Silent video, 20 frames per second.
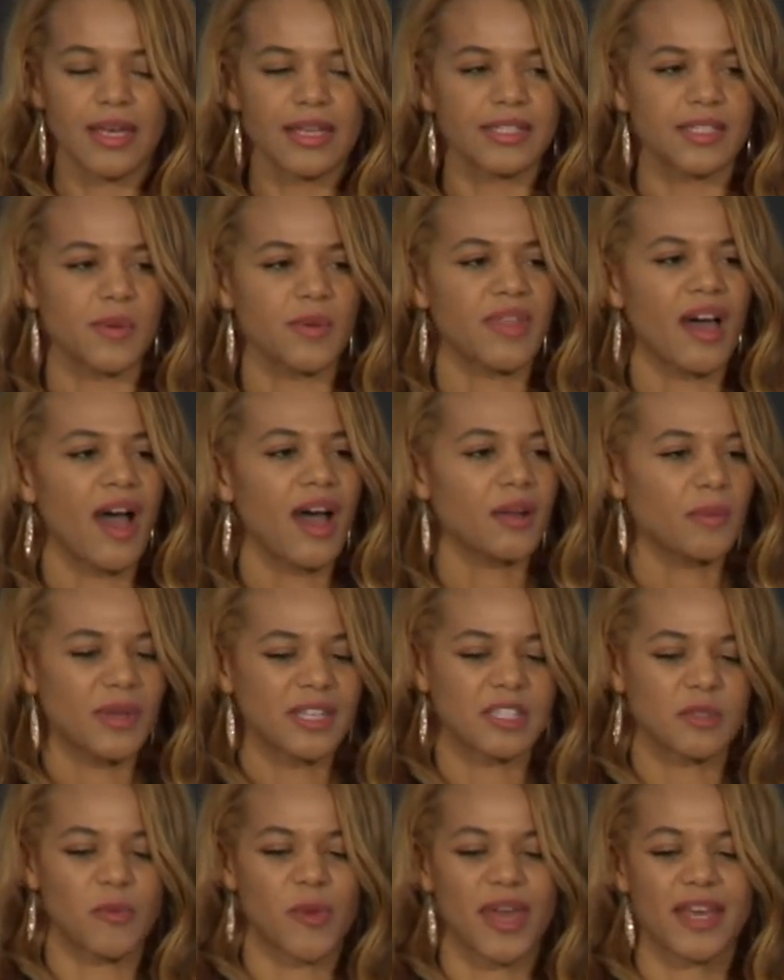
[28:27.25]
So in the hardware
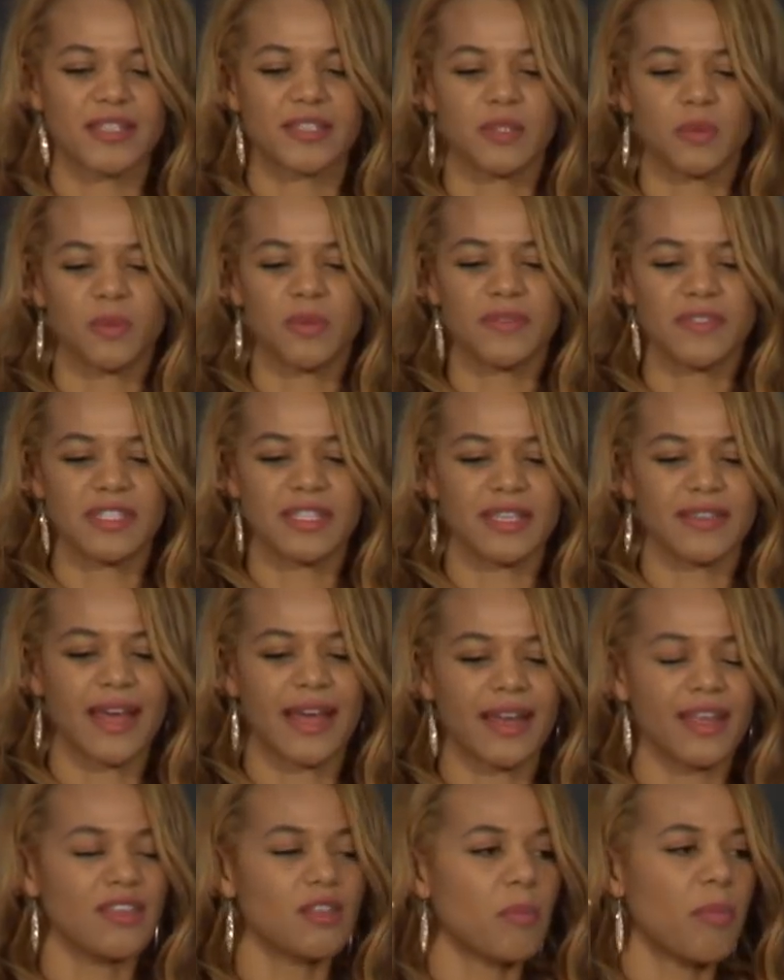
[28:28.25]
space, we've seen
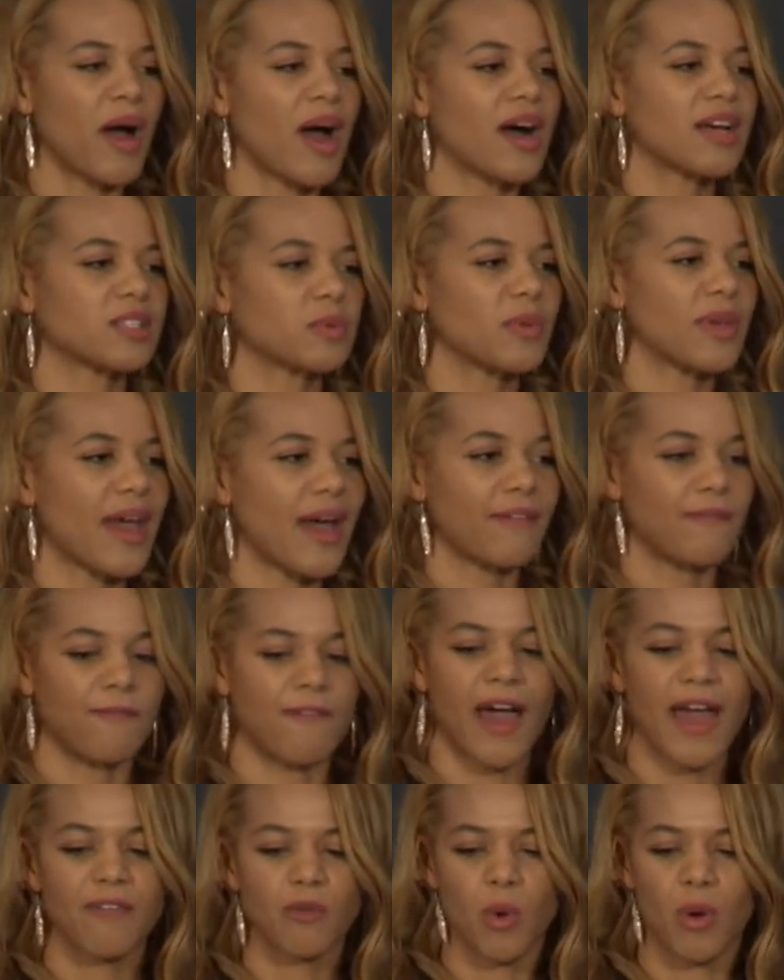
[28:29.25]
that in the past we had
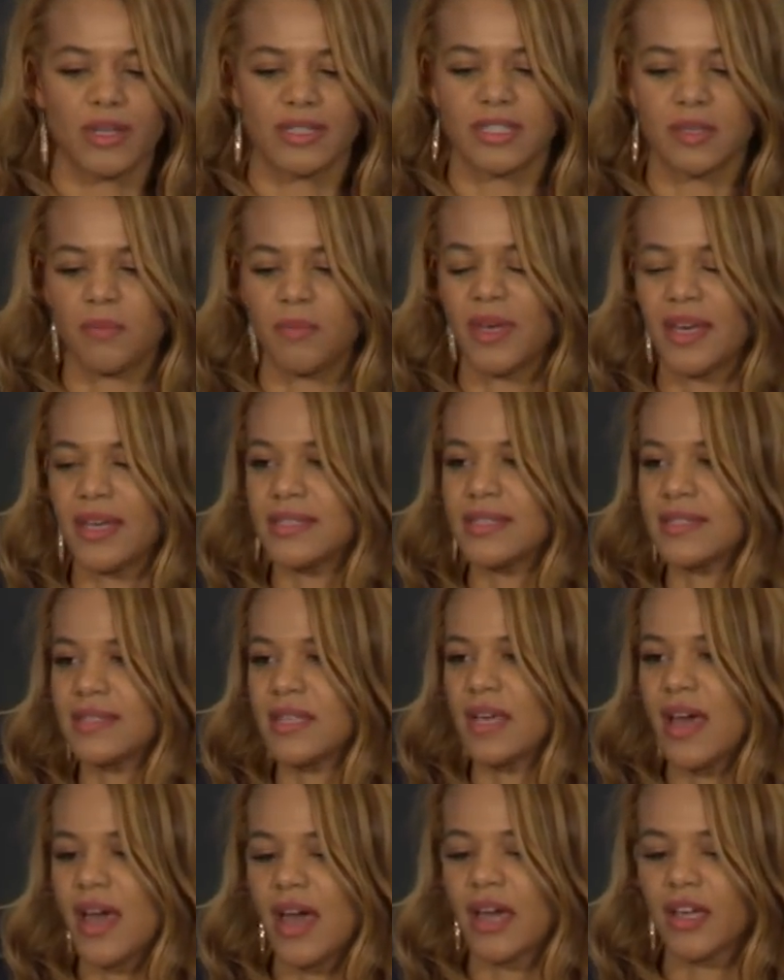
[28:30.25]
5 quantum bits.
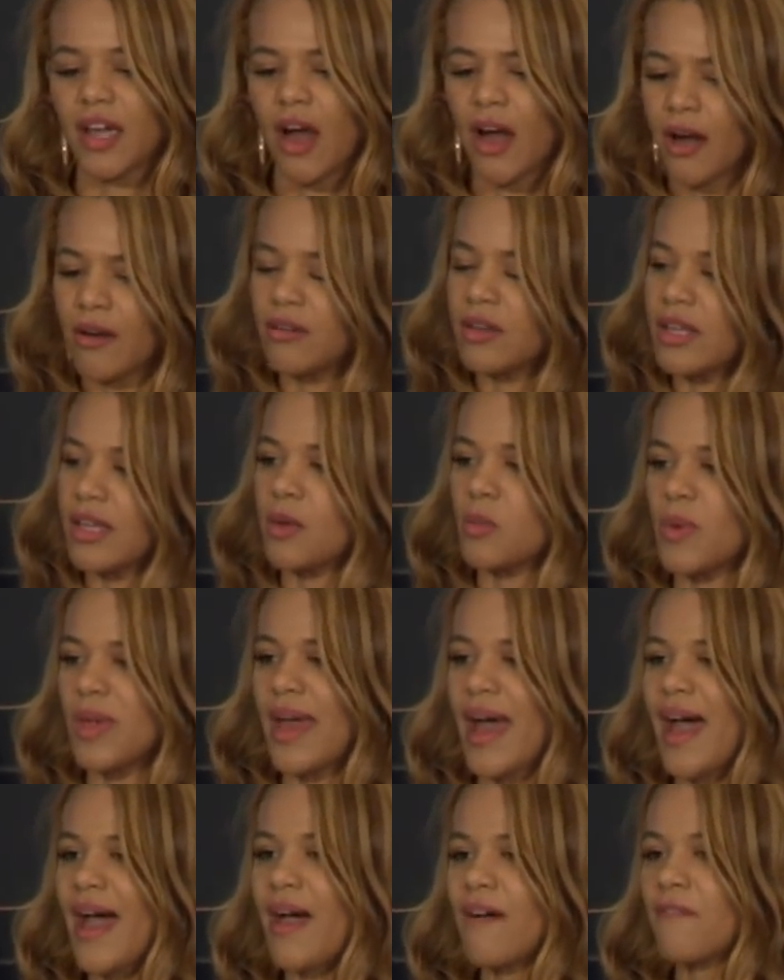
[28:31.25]
Currently, we
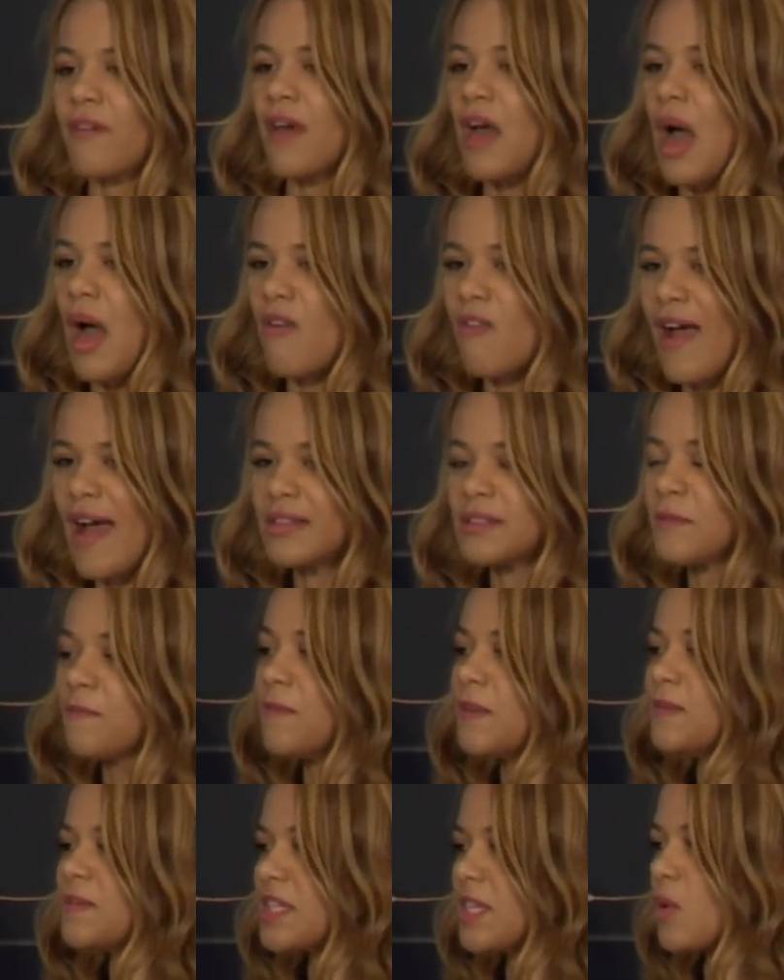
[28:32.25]
have around
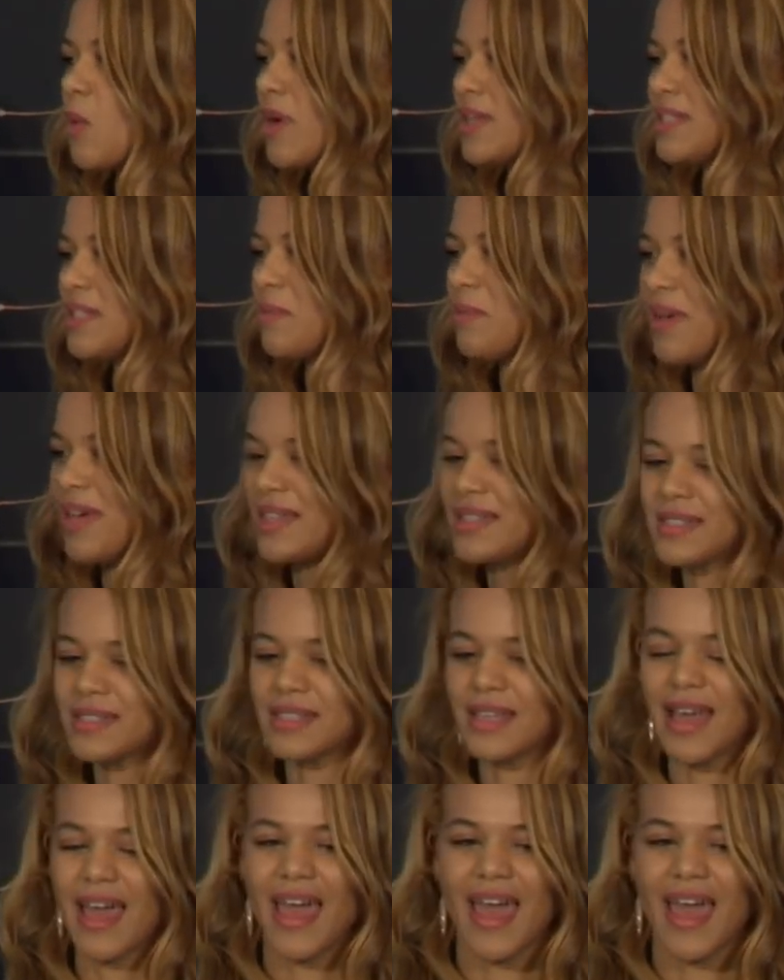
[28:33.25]
50 quantum bits.